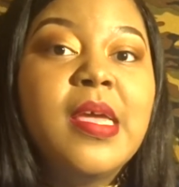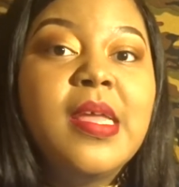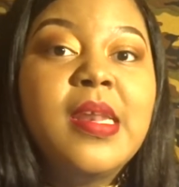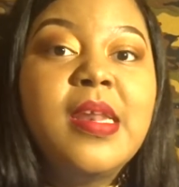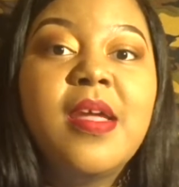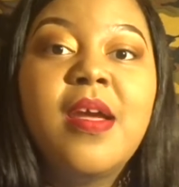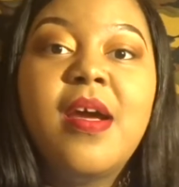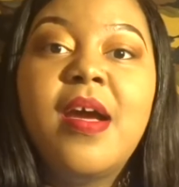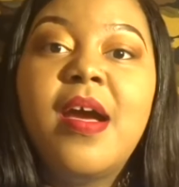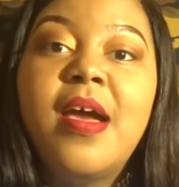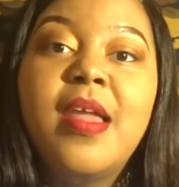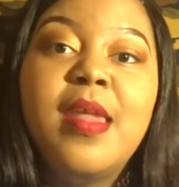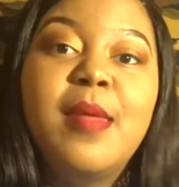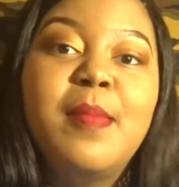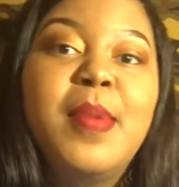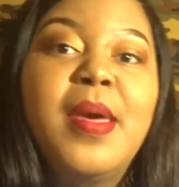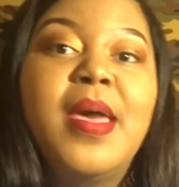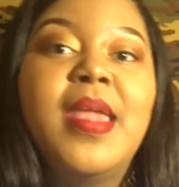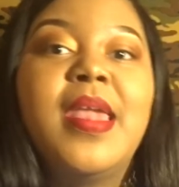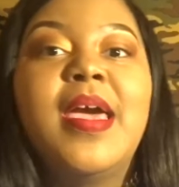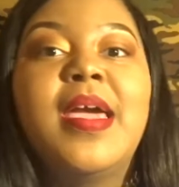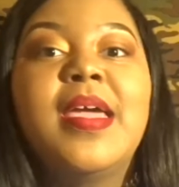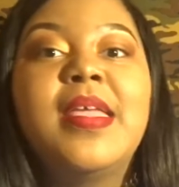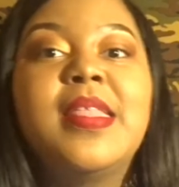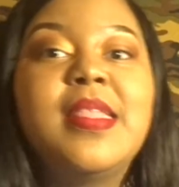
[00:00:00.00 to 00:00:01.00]
they're all about
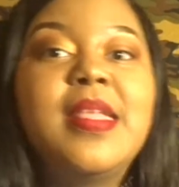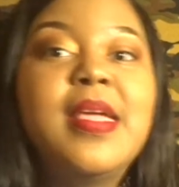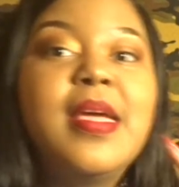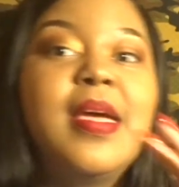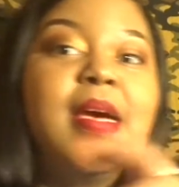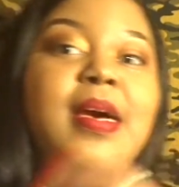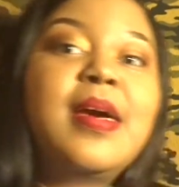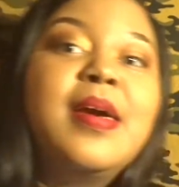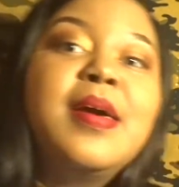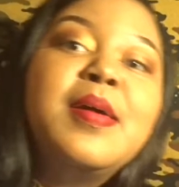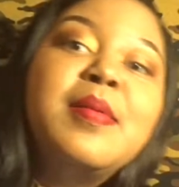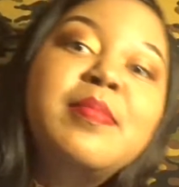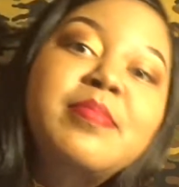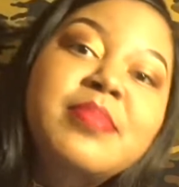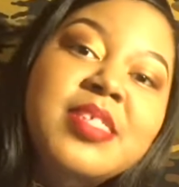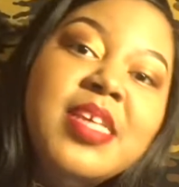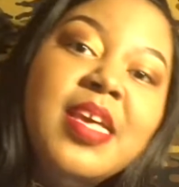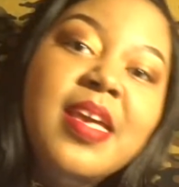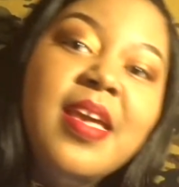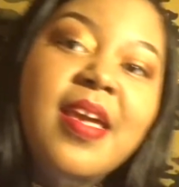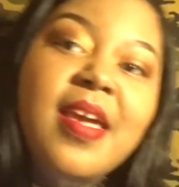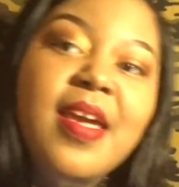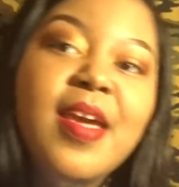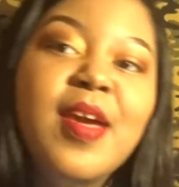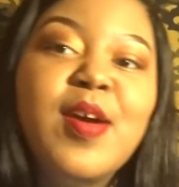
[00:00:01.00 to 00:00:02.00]
like the
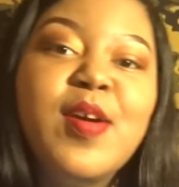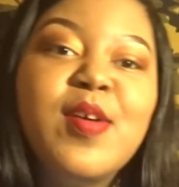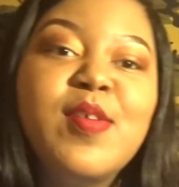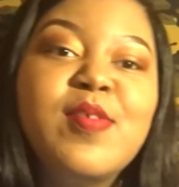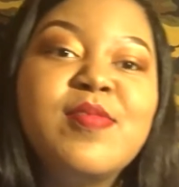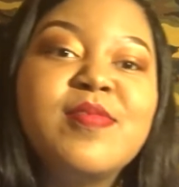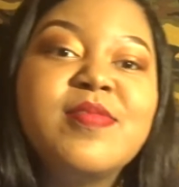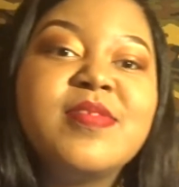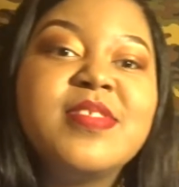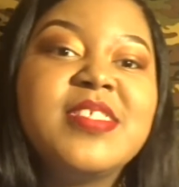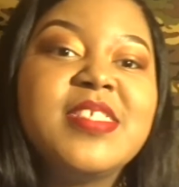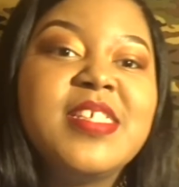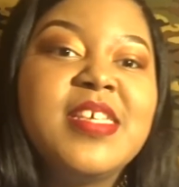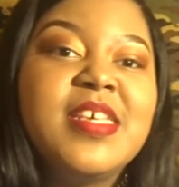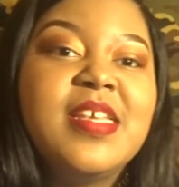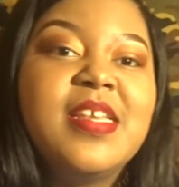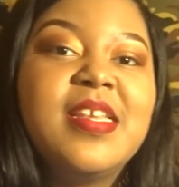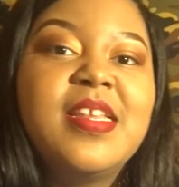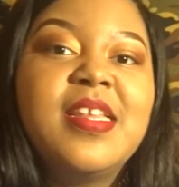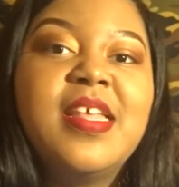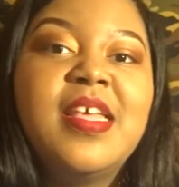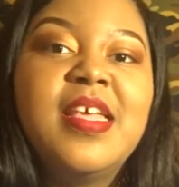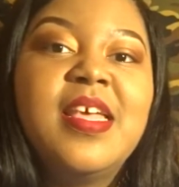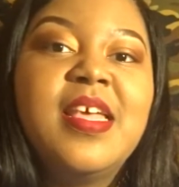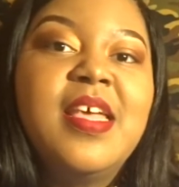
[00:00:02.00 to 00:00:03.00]
uptowns
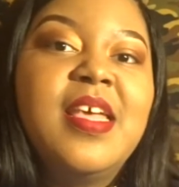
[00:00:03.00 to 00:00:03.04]
and